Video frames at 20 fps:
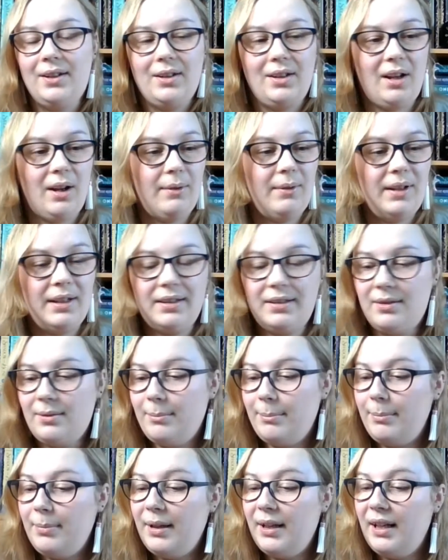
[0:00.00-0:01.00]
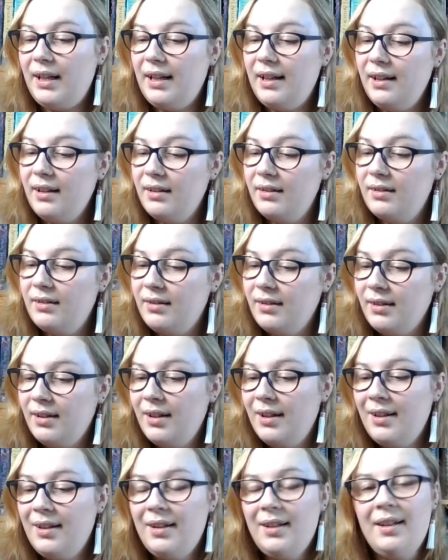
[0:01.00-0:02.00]
going to be
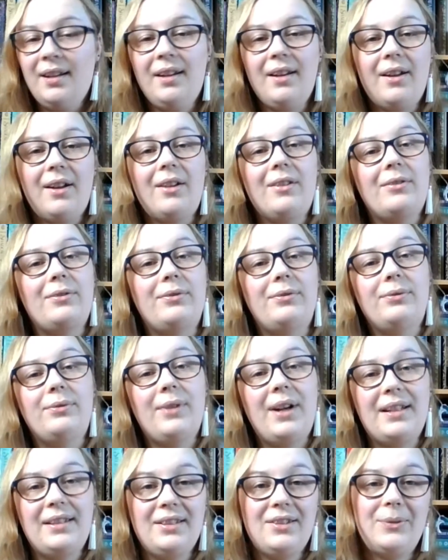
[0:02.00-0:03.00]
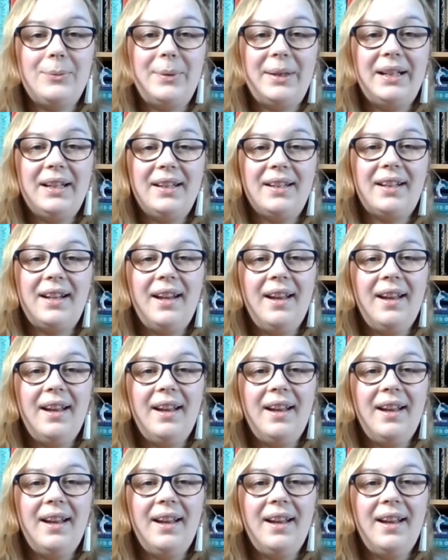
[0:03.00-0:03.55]
a friend pick,